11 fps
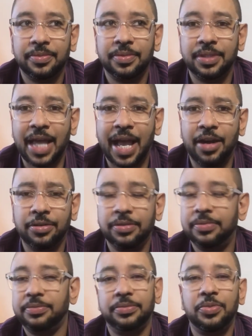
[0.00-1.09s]
Dow,
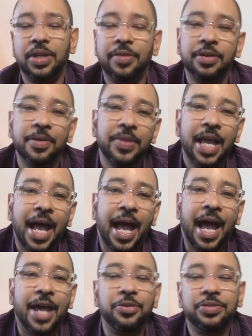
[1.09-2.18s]
whatever.
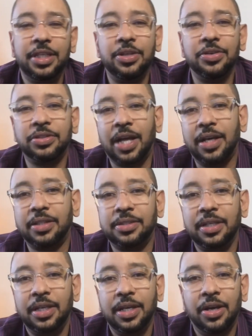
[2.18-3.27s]
I don't see those stocks
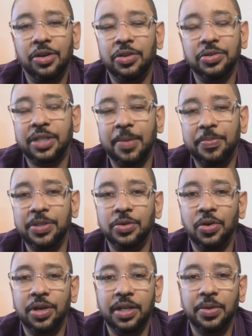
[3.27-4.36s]
or those companies
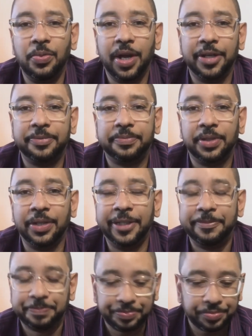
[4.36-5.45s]
going anywhere.
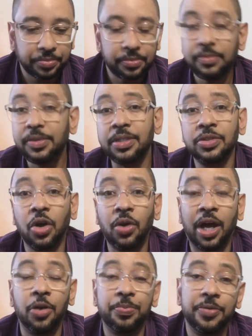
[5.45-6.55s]
Okay, so
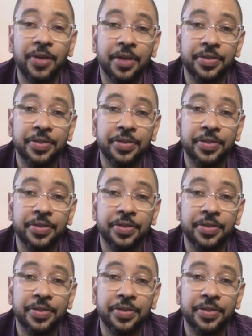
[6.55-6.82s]
I hope you found this